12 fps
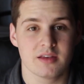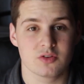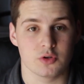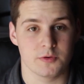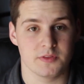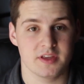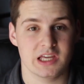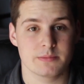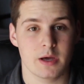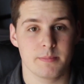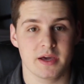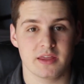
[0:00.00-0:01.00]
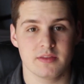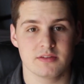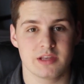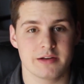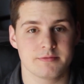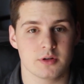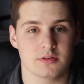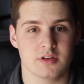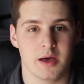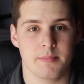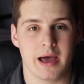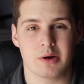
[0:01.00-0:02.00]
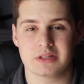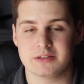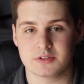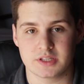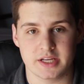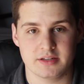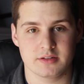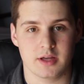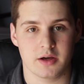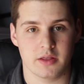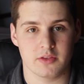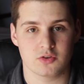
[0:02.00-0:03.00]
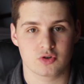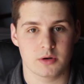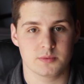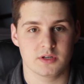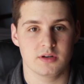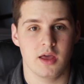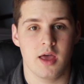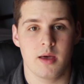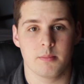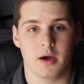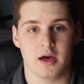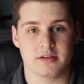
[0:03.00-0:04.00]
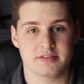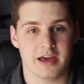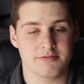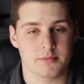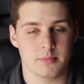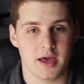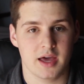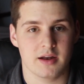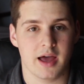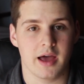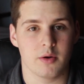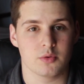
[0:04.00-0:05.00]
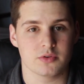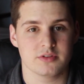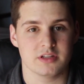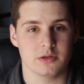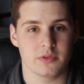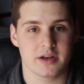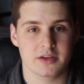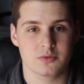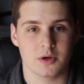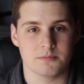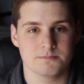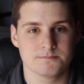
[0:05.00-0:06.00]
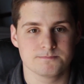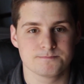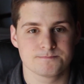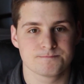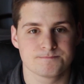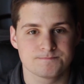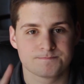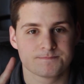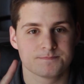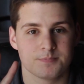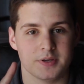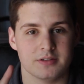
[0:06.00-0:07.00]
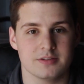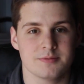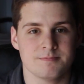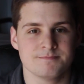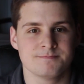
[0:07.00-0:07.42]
So if you're thinking about picking these headphones up, I will leave a link down in the description, but aside from that, I will see you in the next one. Peace.